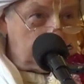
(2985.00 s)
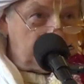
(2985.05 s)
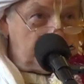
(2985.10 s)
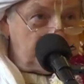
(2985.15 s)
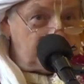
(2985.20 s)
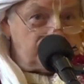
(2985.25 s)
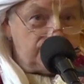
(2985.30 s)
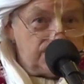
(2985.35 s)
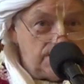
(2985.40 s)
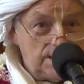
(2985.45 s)

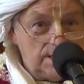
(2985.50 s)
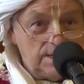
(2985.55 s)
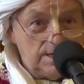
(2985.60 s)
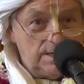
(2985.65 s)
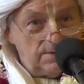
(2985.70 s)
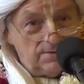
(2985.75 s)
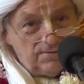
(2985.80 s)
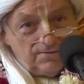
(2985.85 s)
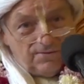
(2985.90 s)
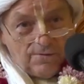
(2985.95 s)
Krishna
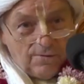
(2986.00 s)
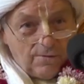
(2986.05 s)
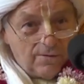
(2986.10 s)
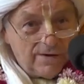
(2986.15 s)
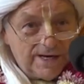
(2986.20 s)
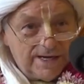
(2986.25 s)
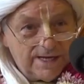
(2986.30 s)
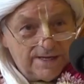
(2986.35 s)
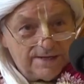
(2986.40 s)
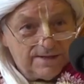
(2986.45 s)

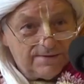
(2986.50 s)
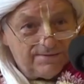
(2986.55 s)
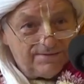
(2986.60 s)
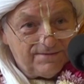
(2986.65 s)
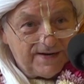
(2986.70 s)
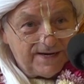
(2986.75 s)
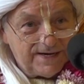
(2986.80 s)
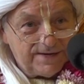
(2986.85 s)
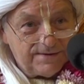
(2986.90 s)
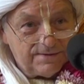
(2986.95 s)
falling at the
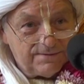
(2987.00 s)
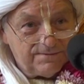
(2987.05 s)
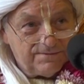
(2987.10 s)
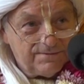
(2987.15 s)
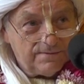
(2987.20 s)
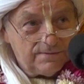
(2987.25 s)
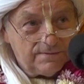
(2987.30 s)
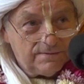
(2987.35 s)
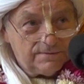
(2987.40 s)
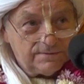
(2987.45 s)
feet of
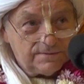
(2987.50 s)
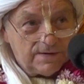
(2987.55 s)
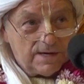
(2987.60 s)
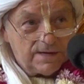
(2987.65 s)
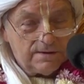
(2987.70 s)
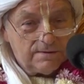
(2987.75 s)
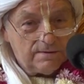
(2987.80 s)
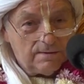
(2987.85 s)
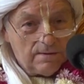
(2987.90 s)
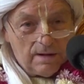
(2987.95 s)

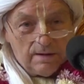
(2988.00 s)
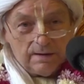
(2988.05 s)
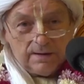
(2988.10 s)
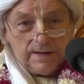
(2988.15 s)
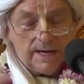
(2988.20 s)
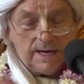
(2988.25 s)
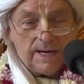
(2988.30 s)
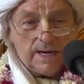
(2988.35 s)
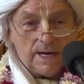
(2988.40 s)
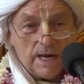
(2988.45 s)

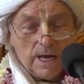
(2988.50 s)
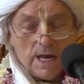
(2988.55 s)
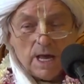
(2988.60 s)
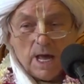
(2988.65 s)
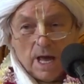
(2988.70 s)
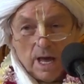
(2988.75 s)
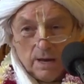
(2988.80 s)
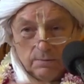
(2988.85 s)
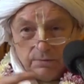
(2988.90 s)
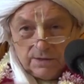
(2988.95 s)
Radharani.
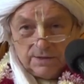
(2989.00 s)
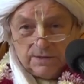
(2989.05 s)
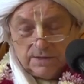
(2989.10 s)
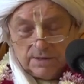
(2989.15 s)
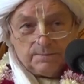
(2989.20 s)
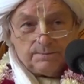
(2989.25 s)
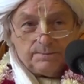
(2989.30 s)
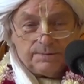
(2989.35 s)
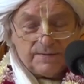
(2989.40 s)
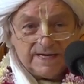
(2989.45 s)
I want to
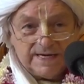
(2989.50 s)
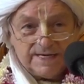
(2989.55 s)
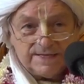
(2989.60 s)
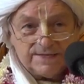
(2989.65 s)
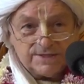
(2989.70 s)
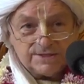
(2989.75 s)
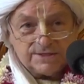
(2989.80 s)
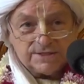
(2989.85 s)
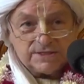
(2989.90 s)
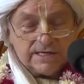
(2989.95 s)
complete
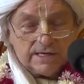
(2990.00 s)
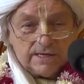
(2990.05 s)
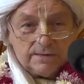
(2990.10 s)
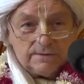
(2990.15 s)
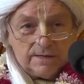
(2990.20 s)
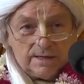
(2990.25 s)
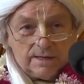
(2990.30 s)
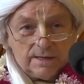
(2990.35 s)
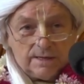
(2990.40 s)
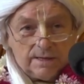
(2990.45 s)
this
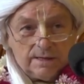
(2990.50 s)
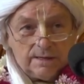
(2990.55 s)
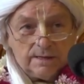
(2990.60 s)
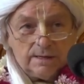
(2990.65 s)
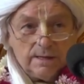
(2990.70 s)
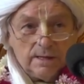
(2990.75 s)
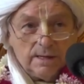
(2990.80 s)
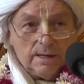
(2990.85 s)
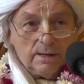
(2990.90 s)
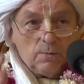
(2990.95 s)
sloka
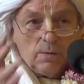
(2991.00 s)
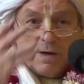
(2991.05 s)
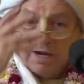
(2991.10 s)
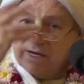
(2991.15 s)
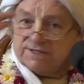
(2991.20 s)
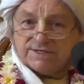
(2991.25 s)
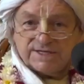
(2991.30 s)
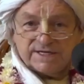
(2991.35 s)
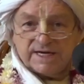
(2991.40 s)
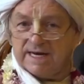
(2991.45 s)
while
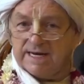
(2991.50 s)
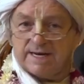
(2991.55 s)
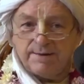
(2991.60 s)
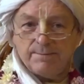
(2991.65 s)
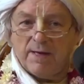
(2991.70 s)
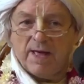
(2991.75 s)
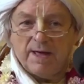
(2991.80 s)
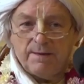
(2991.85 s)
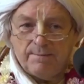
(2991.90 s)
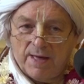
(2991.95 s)
it's still
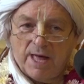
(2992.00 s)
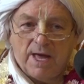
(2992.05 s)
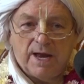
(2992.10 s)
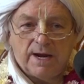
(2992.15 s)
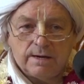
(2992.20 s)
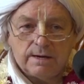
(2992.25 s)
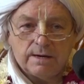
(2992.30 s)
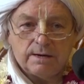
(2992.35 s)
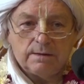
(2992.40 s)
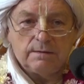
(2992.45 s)
in my
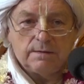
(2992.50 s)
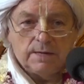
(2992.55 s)
mind.